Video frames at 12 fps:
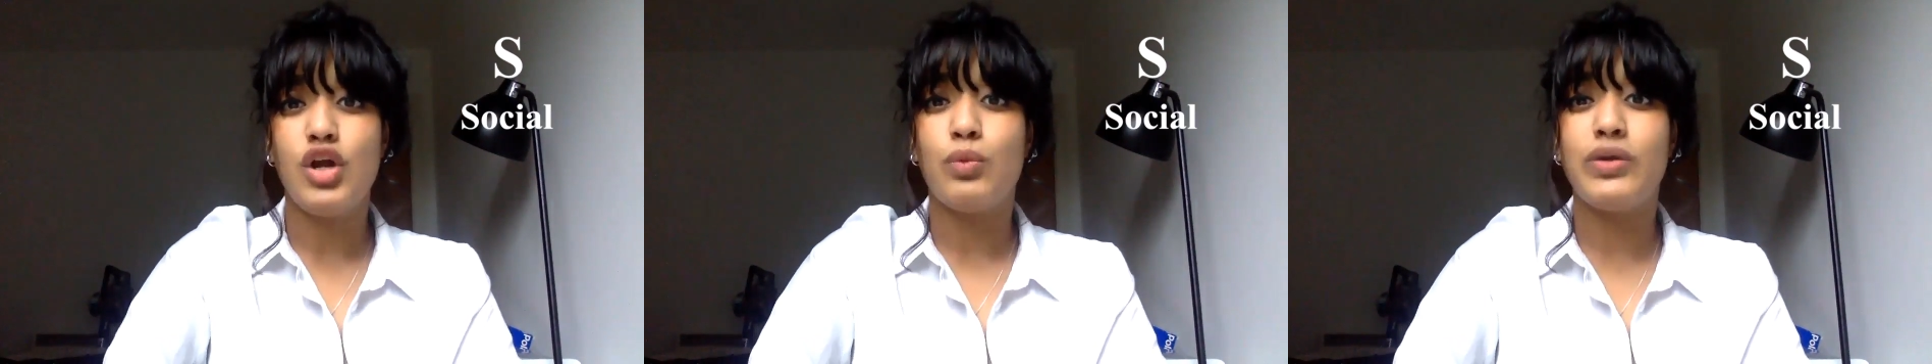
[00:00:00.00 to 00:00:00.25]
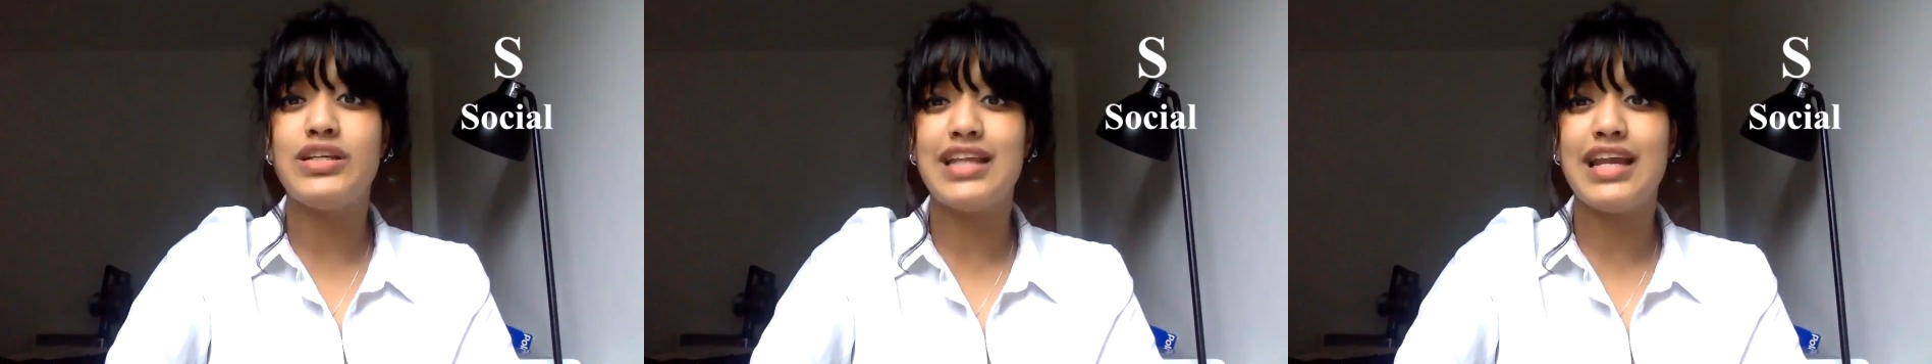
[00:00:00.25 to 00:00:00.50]

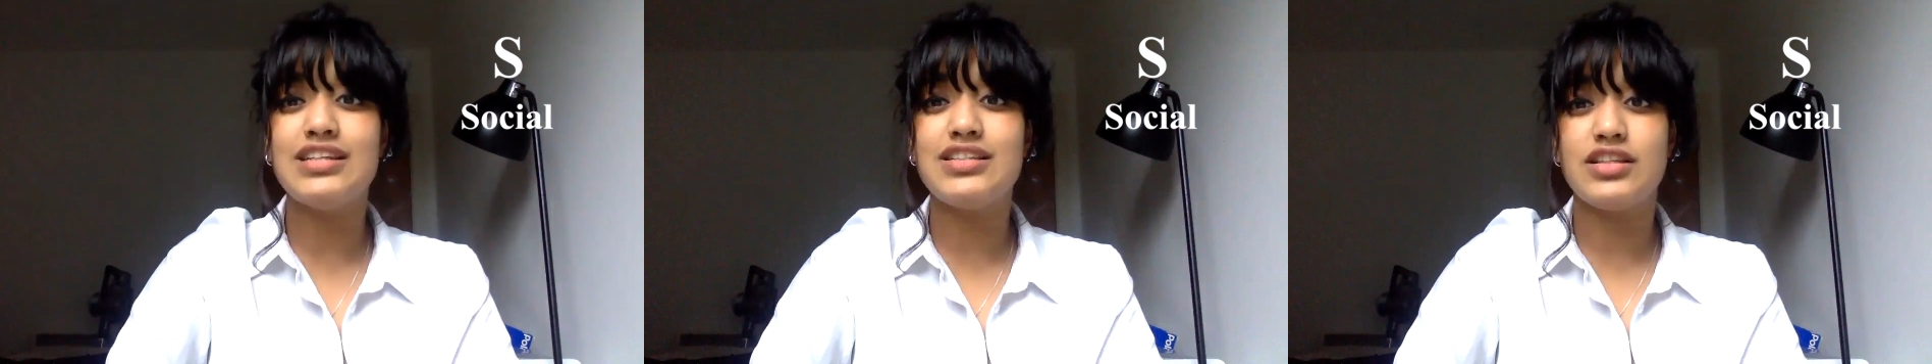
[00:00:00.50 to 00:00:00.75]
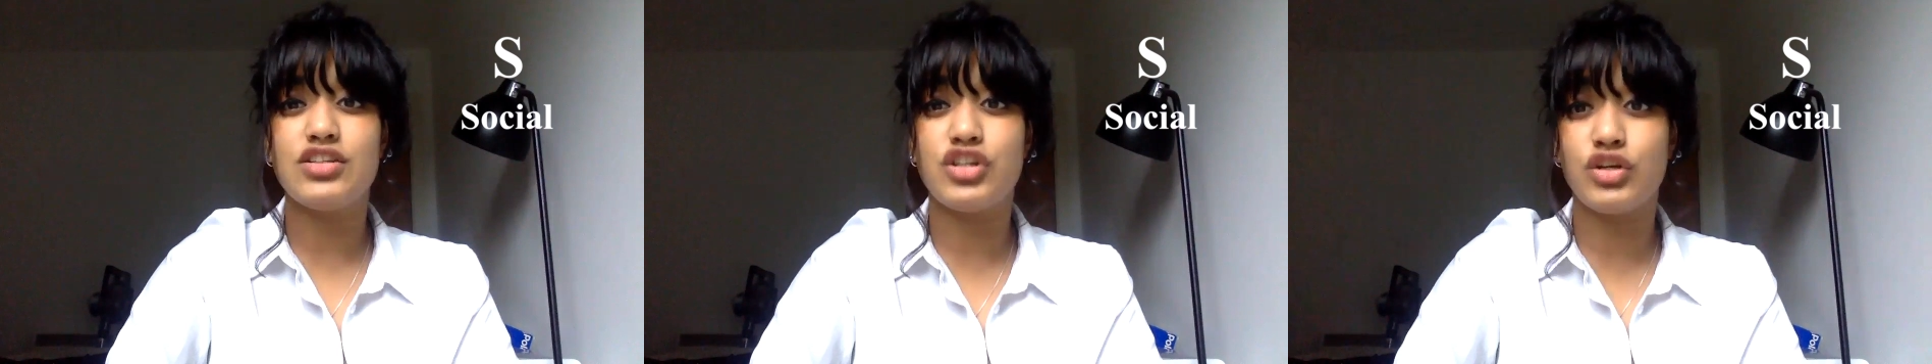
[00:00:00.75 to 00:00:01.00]
which states that
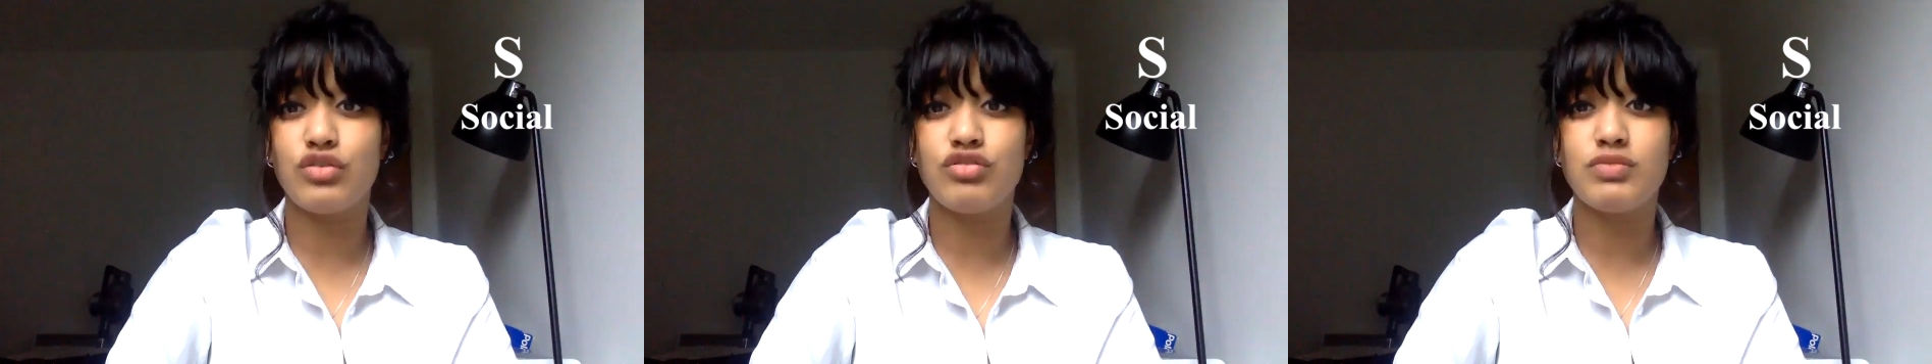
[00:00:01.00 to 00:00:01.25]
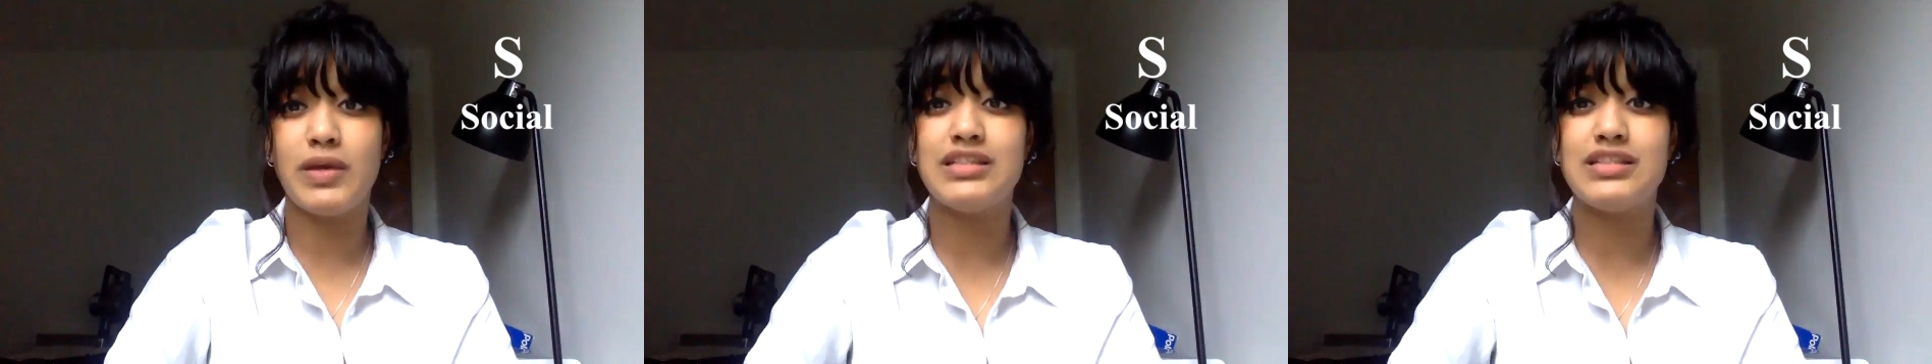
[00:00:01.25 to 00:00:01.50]
the children's
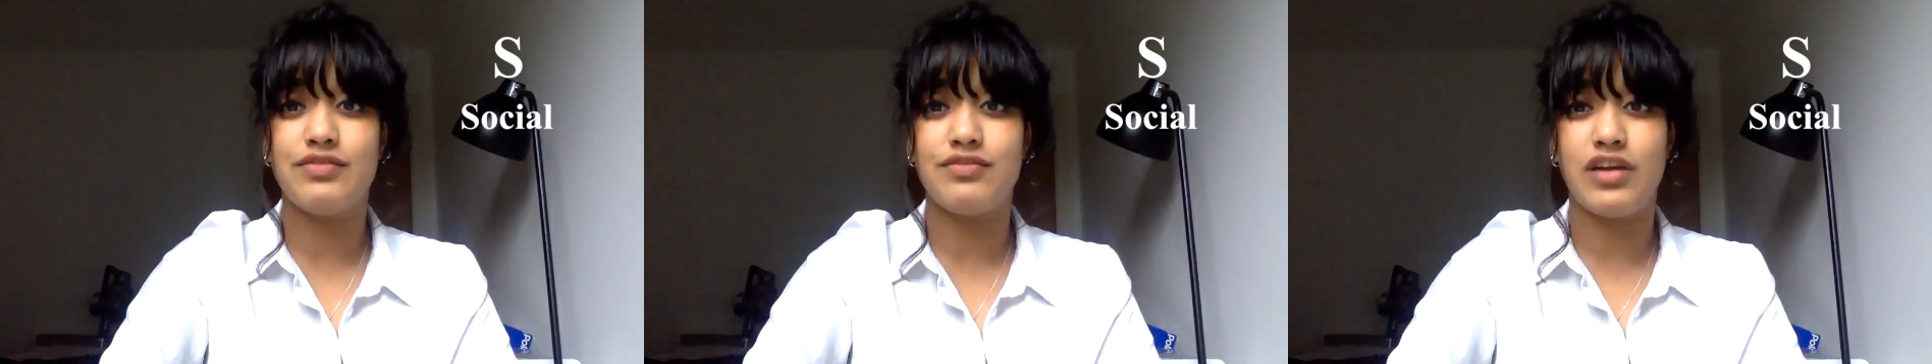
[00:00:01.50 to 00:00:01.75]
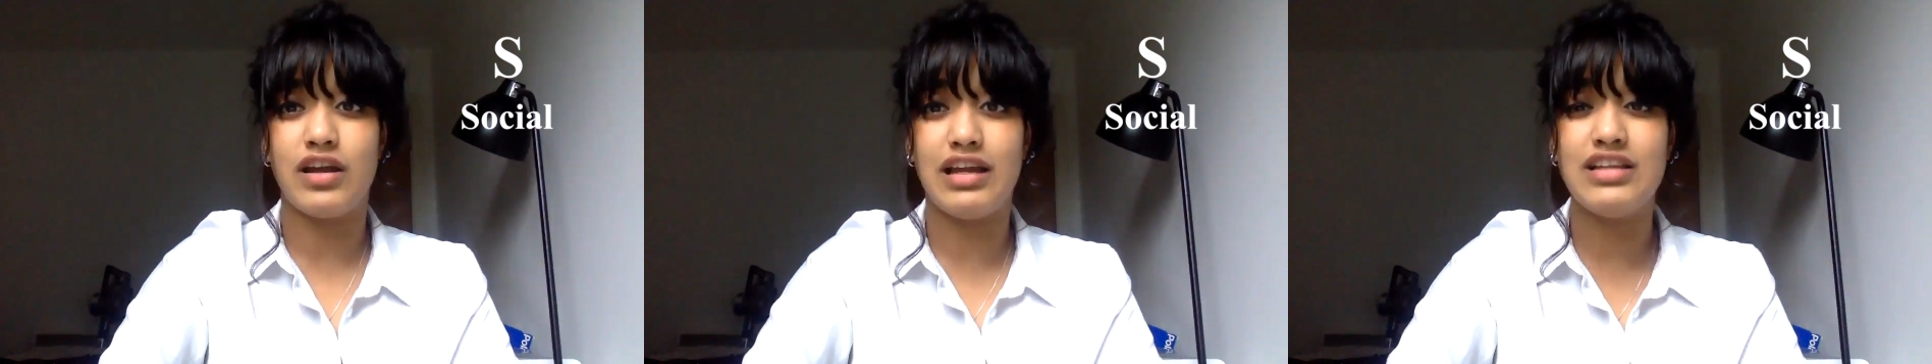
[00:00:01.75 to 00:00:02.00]
best
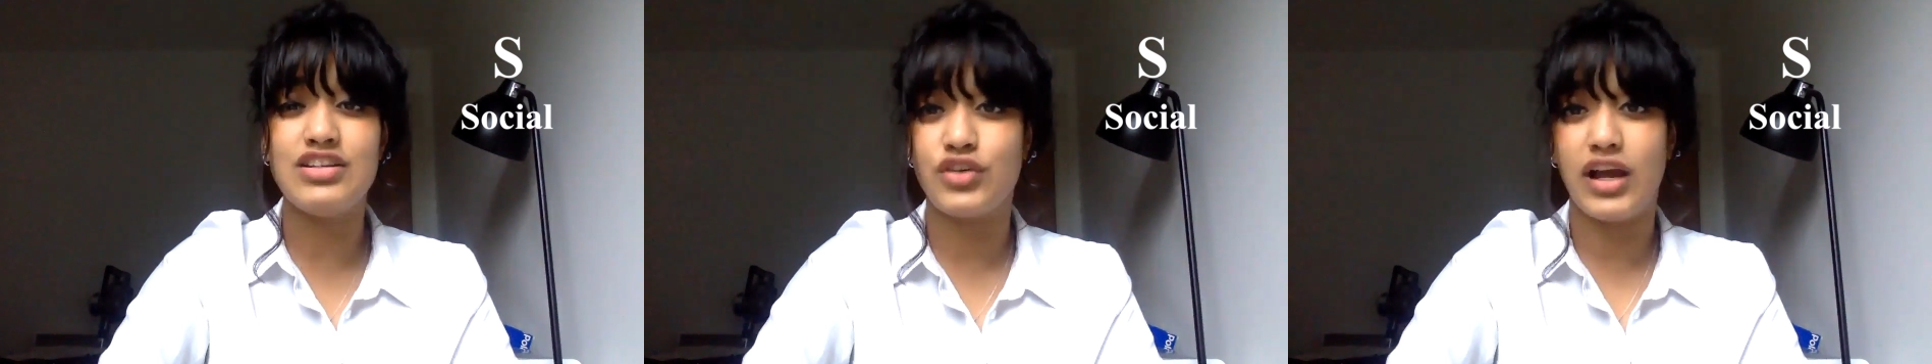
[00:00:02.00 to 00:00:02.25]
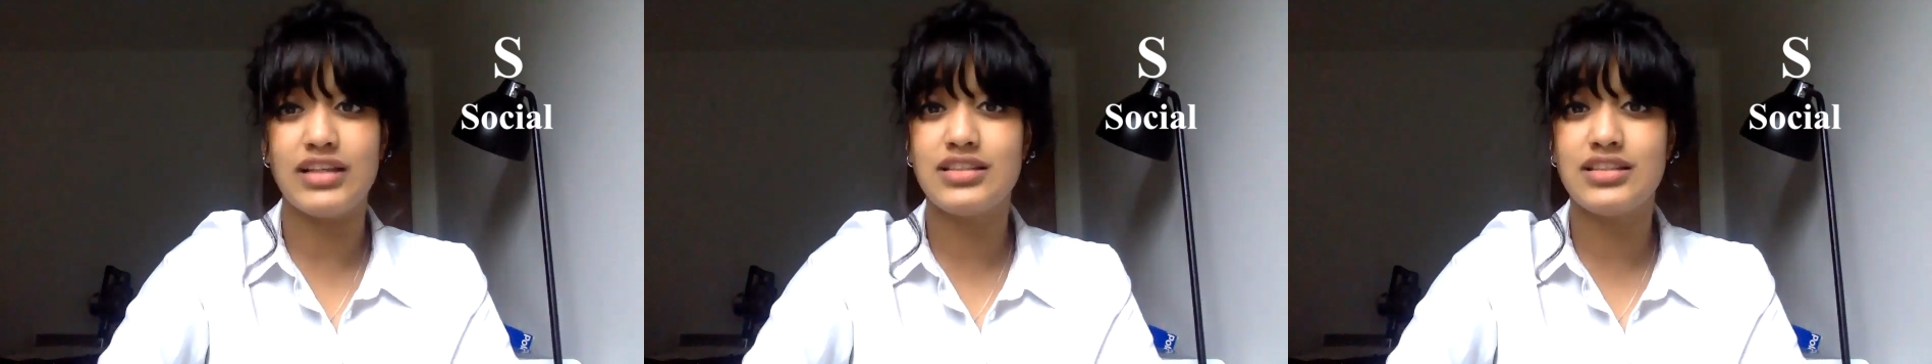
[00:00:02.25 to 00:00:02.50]

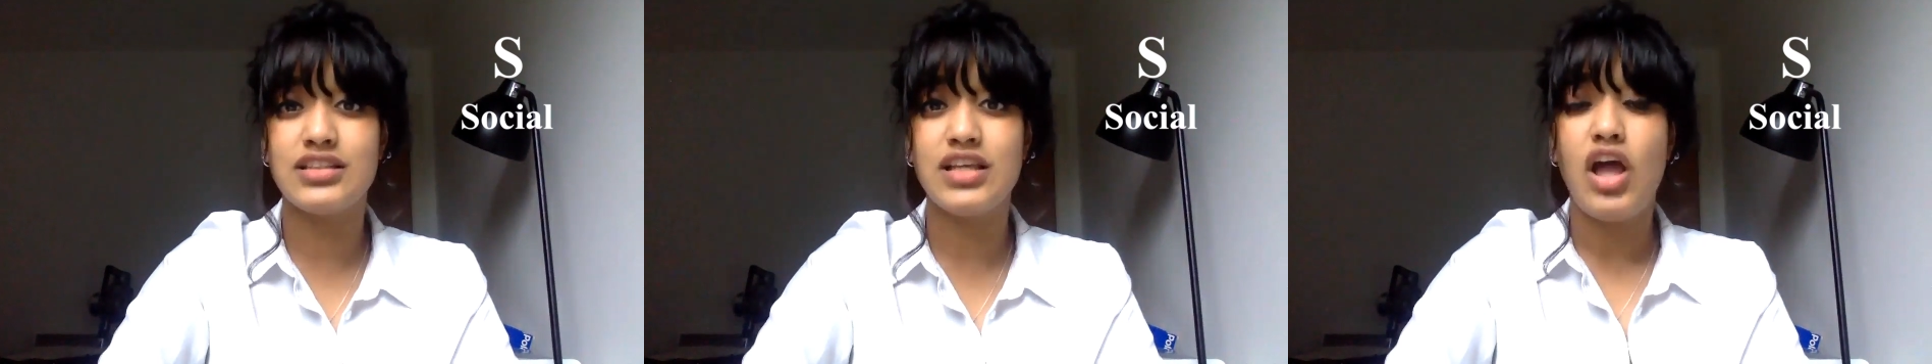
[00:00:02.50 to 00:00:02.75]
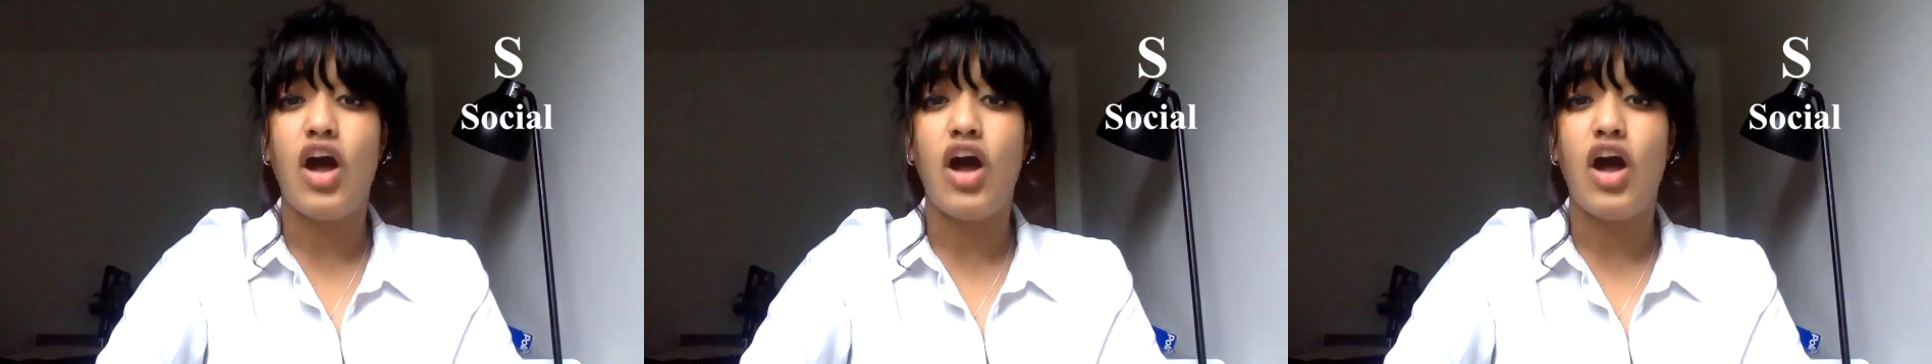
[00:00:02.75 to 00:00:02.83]
interests